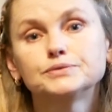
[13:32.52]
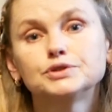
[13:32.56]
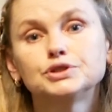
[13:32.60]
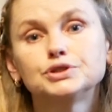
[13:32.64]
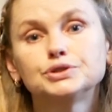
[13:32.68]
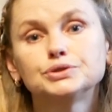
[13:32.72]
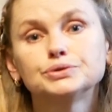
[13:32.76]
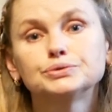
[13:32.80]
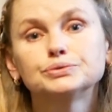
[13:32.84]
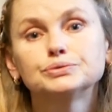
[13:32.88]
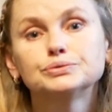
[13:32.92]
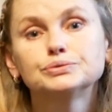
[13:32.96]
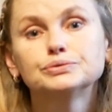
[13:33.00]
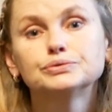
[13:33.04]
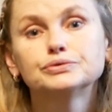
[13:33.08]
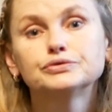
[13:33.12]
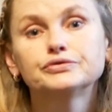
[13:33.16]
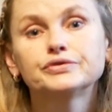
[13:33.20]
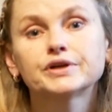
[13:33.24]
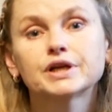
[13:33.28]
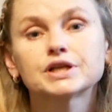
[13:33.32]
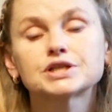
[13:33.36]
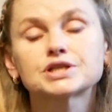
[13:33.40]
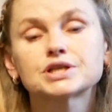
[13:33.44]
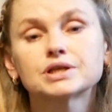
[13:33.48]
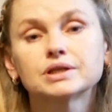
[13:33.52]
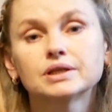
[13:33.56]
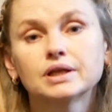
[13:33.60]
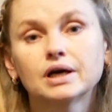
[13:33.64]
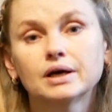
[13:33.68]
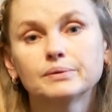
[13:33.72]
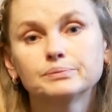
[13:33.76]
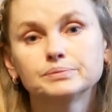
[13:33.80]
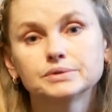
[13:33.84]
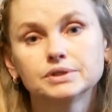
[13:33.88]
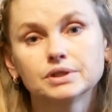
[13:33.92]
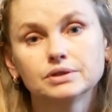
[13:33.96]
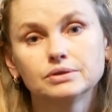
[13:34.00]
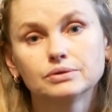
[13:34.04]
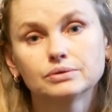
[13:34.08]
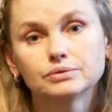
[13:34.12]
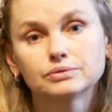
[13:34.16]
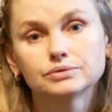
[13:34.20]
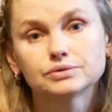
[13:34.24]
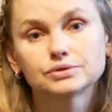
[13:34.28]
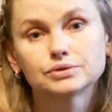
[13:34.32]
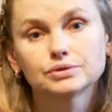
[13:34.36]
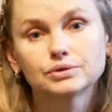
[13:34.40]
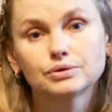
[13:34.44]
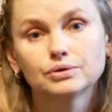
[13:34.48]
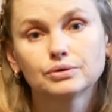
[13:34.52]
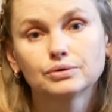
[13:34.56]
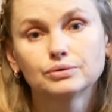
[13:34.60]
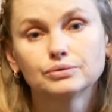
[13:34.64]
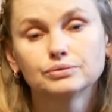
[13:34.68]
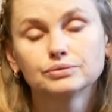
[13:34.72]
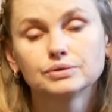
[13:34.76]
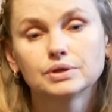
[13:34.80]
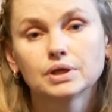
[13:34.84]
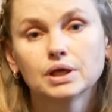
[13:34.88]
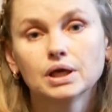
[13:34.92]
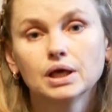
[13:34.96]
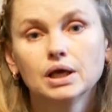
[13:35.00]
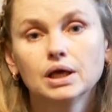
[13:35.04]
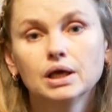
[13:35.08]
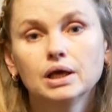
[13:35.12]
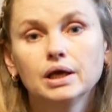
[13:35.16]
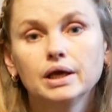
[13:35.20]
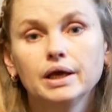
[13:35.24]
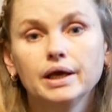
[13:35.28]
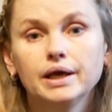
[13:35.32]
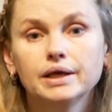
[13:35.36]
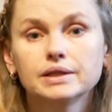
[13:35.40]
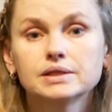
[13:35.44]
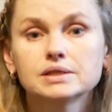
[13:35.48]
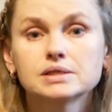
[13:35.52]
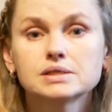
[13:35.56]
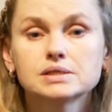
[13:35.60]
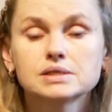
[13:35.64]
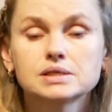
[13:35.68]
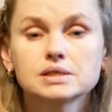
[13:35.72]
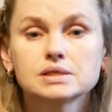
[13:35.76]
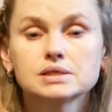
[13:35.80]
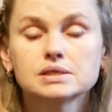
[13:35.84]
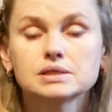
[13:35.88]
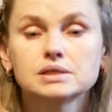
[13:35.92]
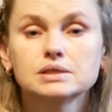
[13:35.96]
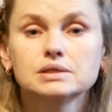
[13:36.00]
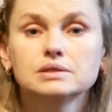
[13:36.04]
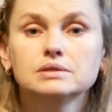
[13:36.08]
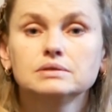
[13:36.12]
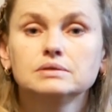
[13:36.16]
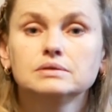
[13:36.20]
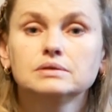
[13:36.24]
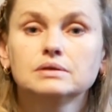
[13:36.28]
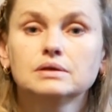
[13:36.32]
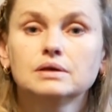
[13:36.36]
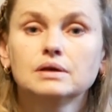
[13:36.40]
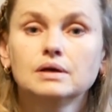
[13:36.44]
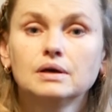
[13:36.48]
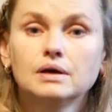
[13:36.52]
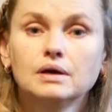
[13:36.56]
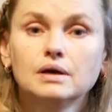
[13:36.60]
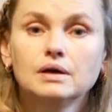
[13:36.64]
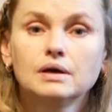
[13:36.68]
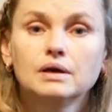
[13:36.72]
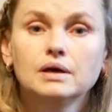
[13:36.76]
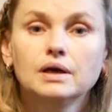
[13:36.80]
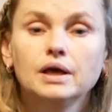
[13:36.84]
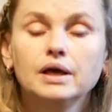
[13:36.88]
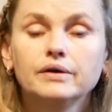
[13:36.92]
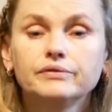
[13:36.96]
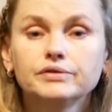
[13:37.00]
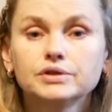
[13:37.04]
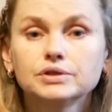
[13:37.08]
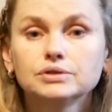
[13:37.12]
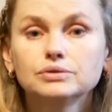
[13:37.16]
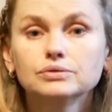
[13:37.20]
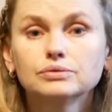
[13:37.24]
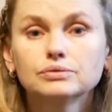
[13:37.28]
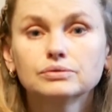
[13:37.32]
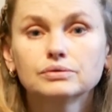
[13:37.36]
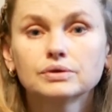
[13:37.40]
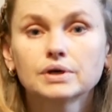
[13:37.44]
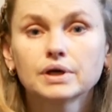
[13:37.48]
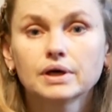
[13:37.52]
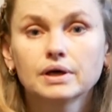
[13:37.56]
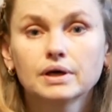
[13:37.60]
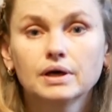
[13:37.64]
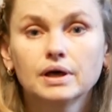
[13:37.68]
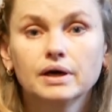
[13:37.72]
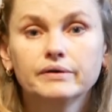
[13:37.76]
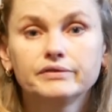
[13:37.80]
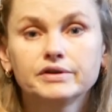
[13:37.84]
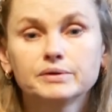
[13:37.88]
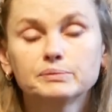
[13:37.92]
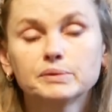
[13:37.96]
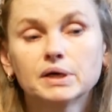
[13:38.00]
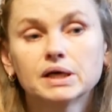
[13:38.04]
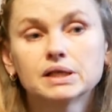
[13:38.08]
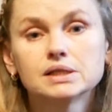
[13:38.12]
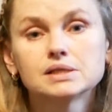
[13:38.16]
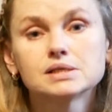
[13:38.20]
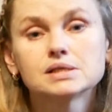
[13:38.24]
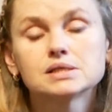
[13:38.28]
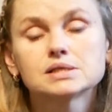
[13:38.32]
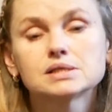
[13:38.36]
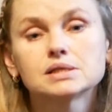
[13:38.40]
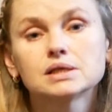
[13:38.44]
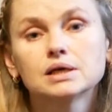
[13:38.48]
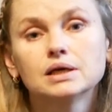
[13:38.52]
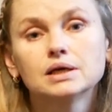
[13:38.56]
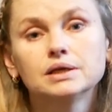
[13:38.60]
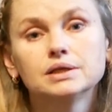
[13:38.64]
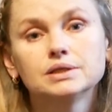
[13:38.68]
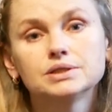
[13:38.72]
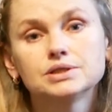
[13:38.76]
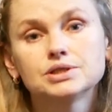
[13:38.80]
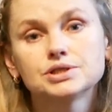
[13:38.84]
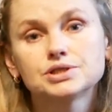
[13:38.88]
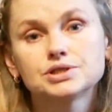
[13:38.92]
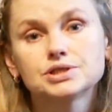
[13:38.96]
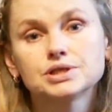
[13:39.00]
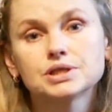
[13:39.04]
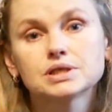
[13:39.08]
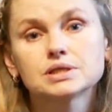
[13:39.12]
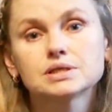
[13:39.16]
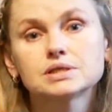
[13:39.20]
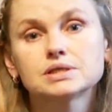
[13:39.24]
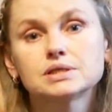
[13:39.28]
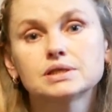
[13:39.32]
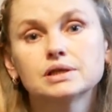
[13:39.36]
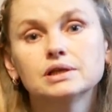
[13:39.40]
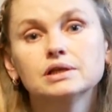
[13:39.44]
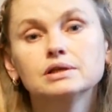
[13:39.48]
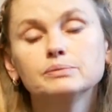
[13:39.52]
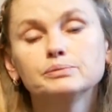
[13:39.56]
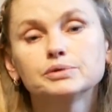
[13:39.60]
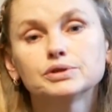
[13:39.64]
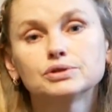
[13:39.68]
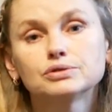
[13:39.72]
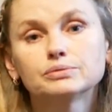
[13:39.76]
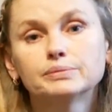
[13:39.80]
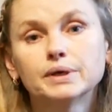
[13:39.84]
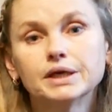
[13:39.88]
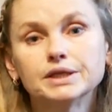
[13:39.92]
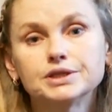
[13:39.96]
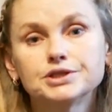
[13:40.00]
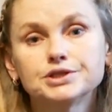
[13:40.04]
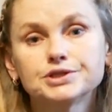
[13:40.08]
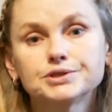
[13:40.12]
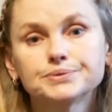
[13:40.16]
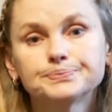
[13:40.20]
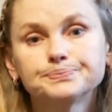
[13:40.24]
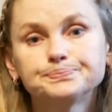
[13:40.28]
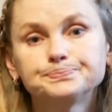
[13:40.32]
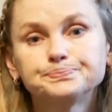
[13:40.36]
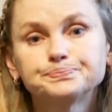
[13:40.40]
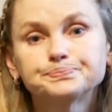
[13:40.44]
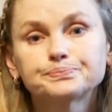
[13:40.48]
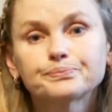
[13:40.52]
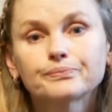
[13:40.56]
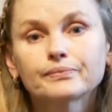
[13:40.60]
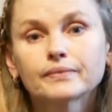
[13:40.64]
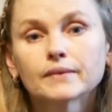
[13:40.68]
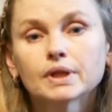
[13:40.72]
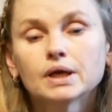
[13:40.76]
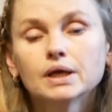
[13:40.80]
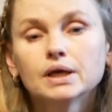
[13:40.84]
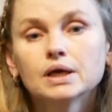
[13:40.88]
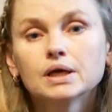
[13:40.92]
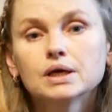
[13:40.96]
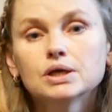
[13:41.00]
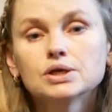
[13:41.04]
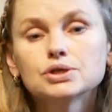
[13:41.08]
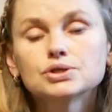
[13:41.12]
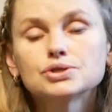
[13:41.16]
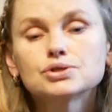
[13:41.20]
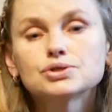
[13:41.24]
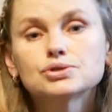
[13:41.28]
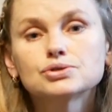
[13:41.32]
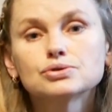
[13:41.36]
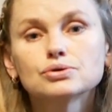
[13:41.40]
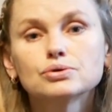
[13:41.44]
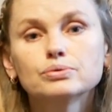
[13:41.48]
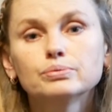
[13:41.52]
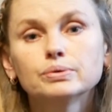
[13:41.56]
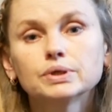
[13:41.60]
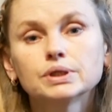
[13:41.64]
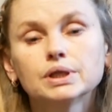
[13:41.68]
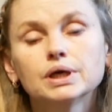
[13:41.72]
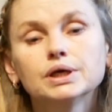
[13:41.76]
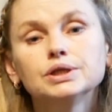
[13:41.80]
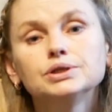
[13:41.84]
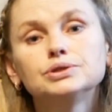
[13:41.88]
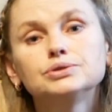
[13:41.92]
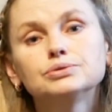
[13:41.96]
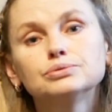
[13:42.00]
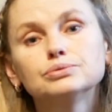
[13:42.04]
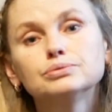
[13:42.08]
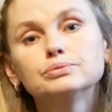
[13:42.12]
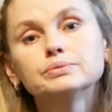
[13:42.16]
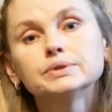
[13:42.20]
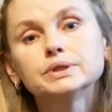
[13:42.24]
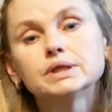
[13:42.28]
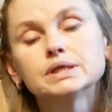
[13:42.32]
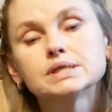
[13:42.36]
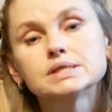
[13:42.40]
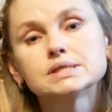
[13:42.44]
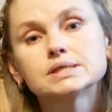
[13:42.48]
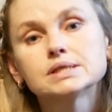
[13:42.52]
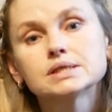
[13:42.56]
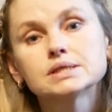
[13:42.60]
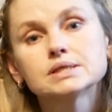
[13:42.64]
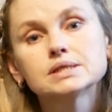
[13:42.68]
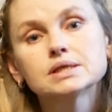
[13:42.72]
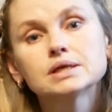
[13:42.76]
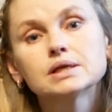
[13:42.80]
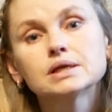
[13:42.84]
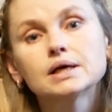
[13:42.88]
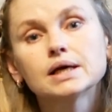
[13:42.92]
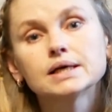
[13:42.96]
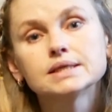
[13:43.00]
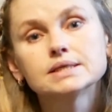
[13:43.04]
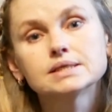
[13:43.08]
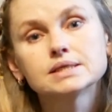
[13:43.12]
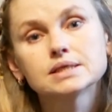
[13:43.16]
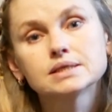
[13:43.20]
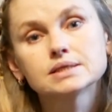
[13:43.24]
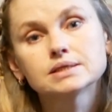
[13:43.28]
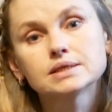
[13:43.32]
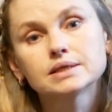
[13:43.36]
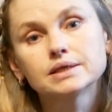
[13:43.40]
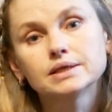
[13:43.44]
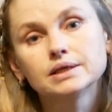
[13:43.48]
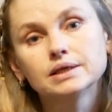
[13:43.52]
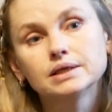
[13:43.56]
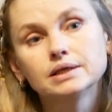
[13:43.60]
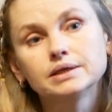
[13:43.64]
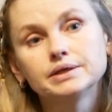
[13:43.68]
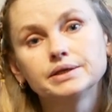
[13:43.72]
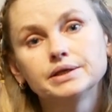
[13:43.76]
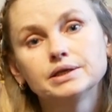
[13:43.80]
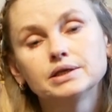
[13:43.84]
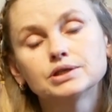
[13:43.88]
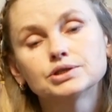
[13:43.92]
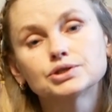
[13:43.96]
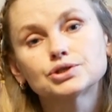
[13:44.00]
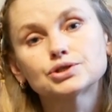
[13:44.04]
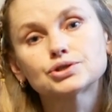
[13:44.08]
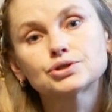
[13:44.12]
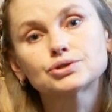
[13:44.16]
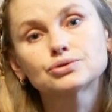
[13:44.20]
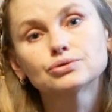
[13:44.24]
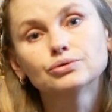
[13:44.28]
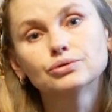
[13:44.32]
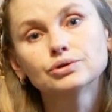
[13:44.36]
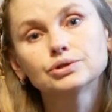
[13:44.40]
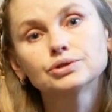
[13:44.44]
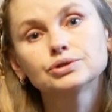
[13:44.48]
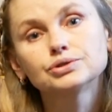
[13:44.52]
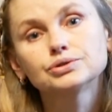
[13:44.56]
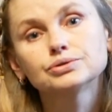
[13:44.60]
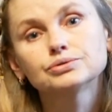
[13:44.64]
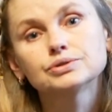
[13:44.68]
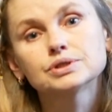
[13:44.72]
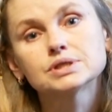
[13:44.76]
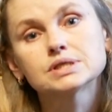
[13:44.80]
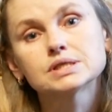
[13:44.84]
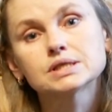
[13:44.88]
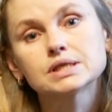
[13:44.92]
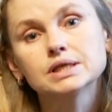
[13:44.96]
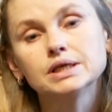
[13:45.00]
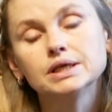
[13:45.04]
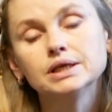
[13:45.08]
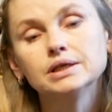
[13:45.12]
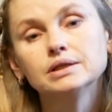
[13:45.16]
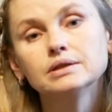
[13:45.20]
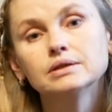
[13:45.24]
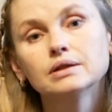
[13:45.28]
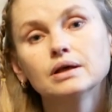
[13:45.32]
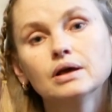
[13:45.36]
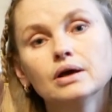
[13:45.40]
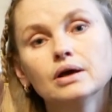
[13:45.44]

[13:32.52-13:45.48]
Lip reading: to freshen up the dog's coat, and scissoring every dog every month is just a little bit too much. So what I do when I scissor really short to the skin.